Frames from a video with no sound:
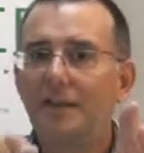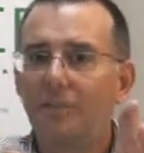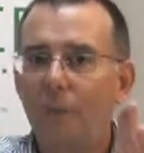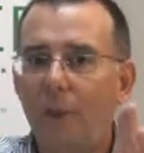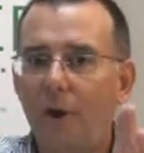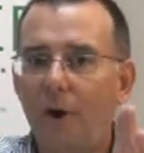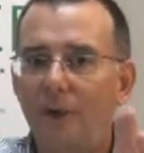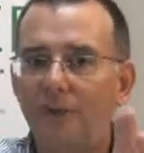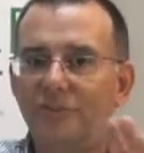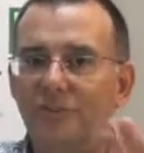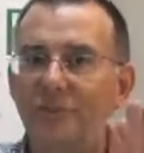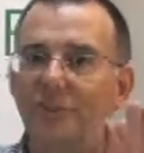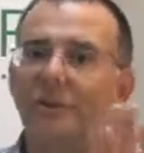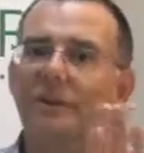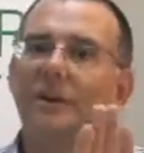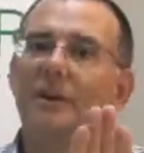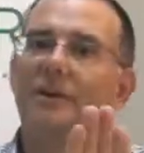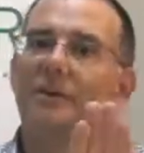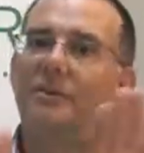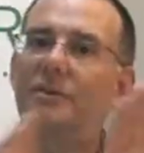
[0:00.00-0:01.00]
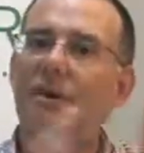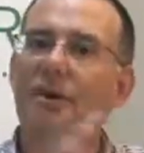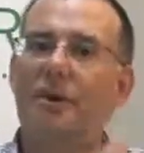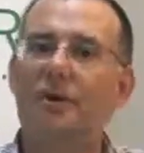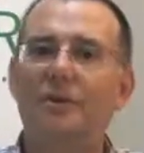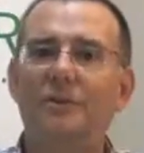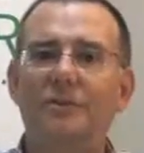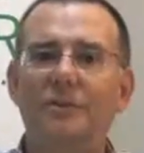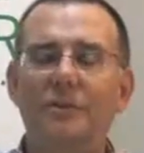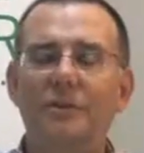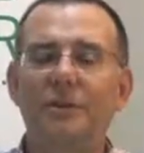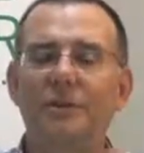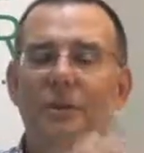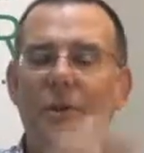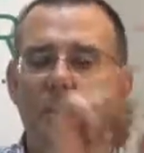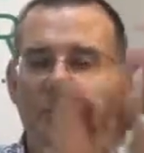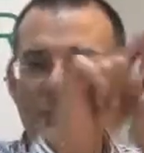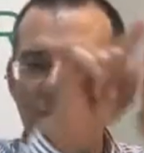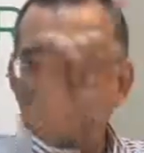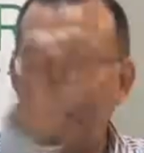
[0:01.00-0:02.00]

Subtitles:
pause it, toggle to your